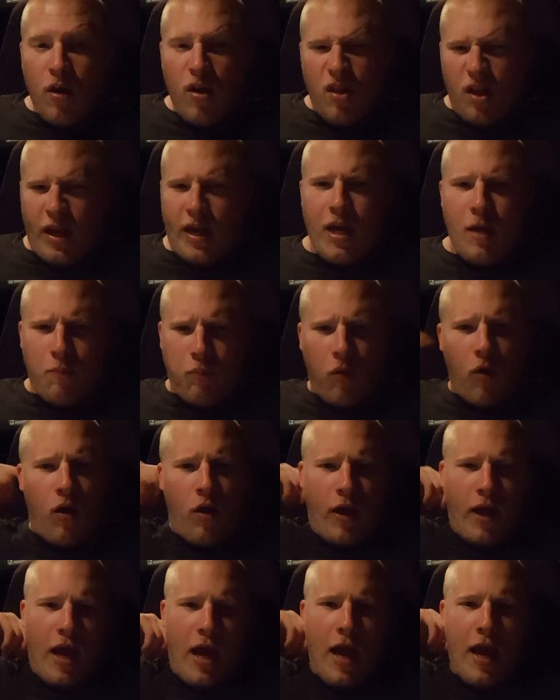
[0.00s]
like, he
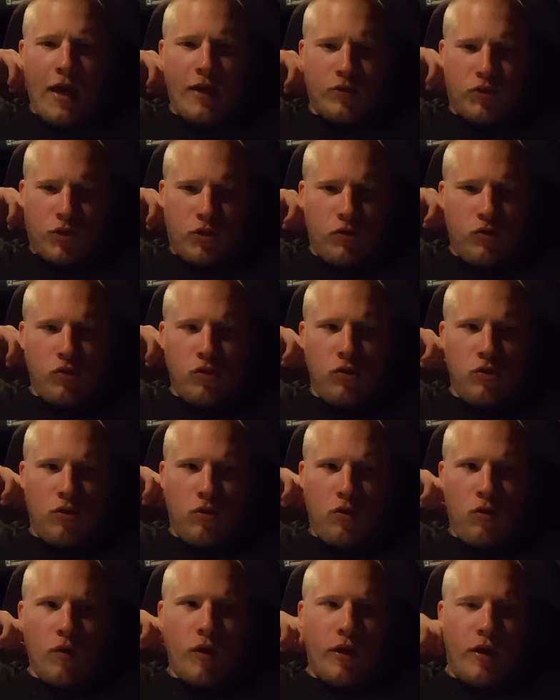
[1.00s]
probably hates
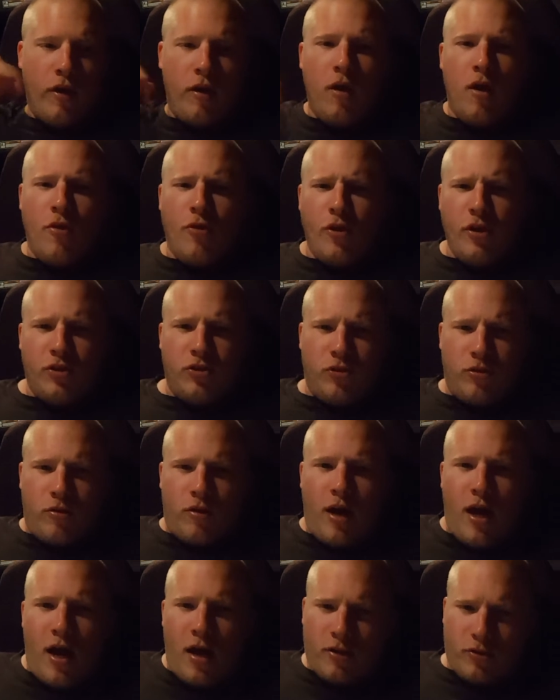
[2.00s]
you and thinks you're an
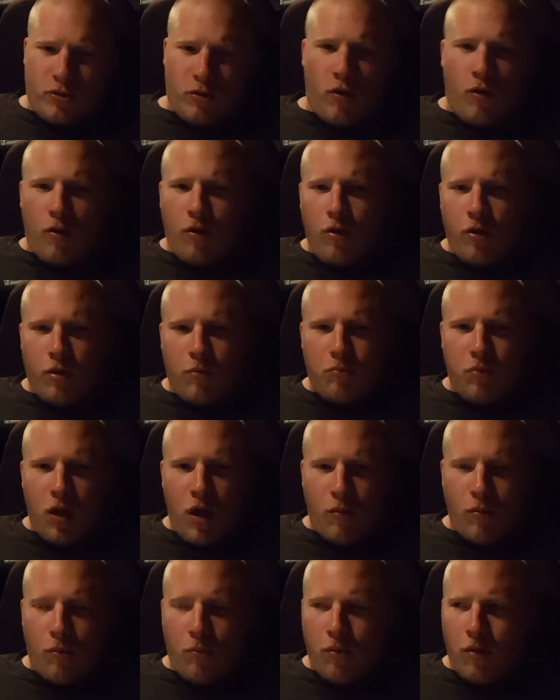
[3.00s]
asshole and
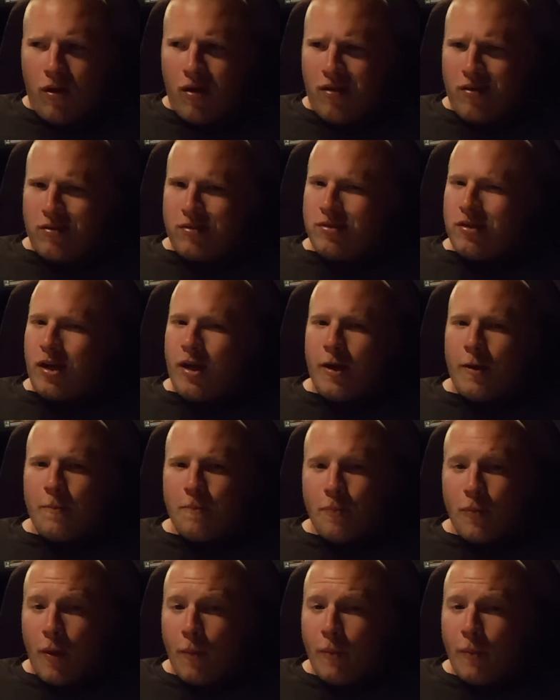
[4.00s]
blah blah blah. It's like, I